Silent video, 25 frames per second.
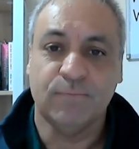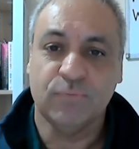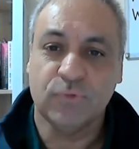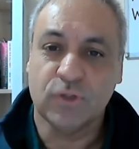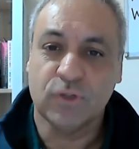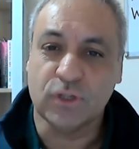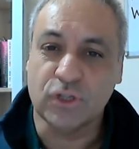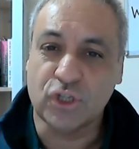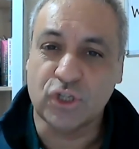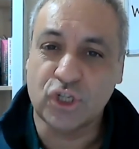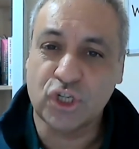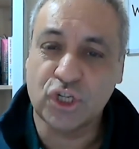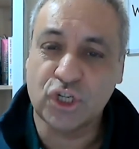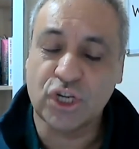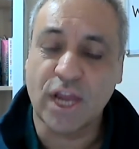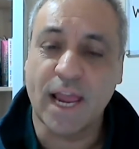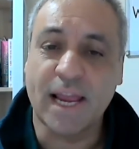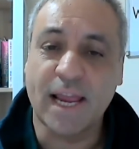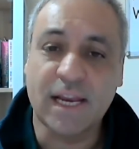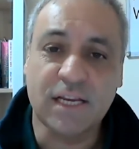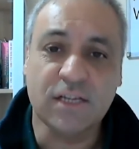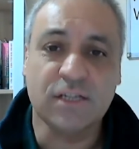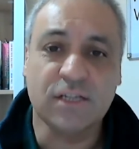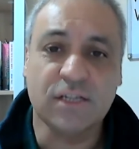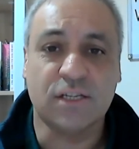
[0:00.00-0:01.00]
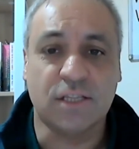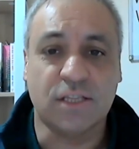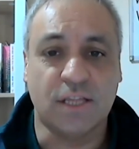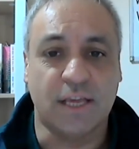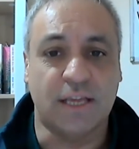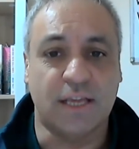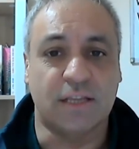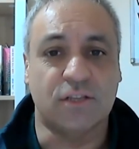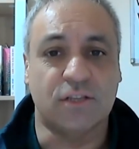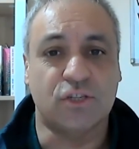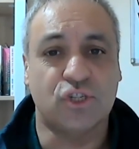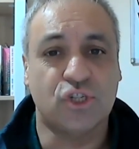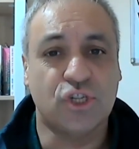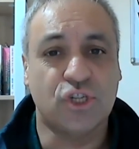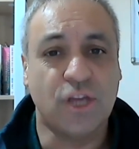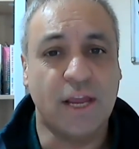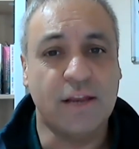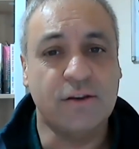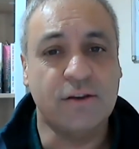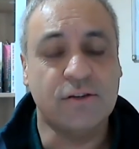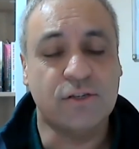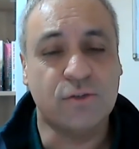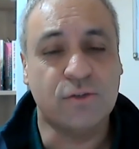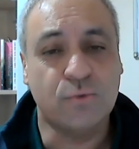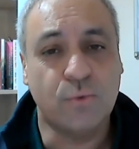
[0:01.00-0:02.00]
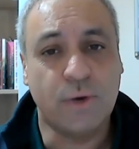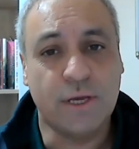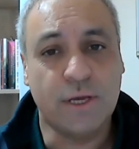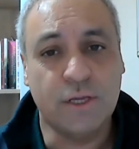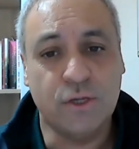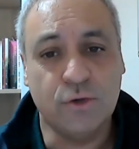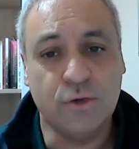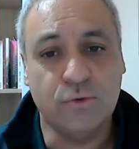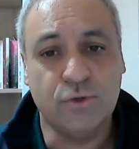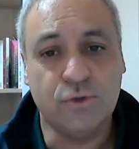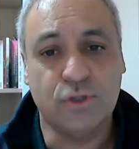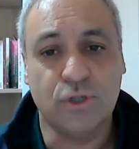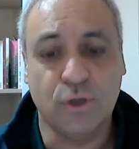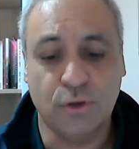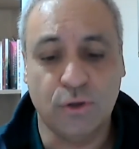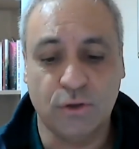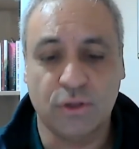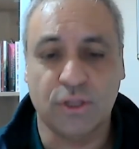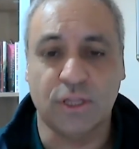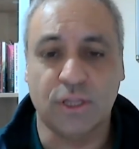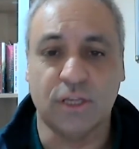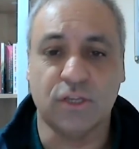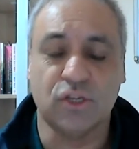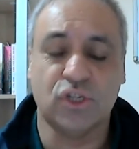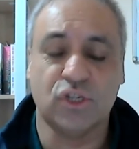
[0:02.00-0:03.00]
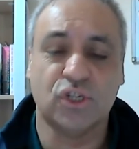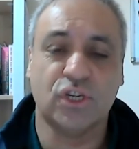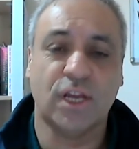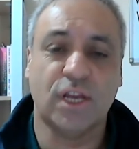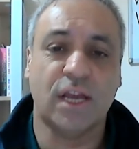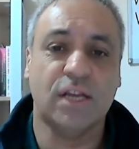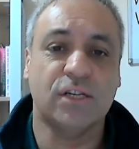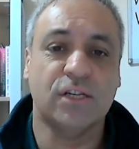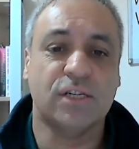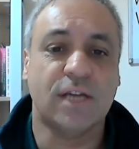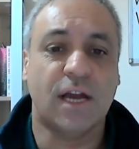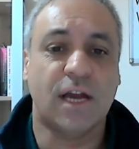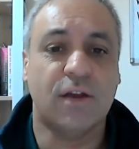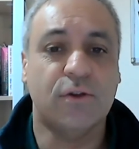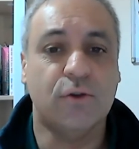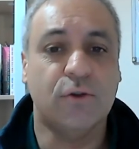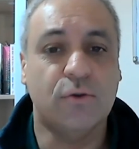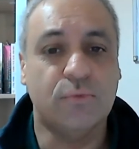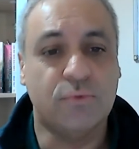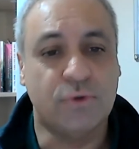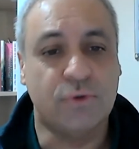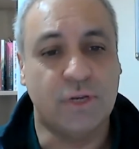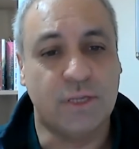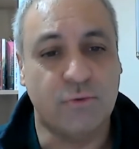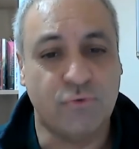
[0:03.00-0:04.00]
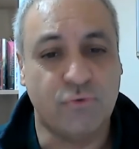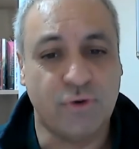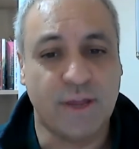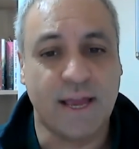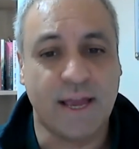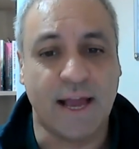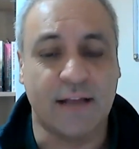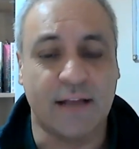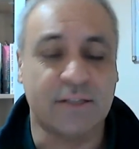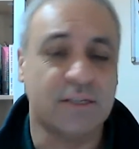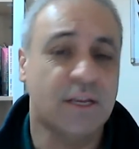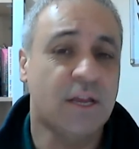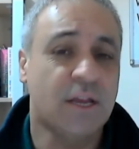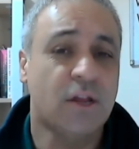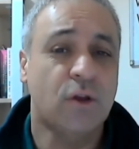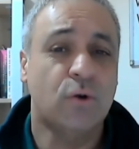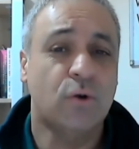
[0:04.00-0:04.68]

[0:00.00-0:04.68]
To change things, change the way you do things, change how you react.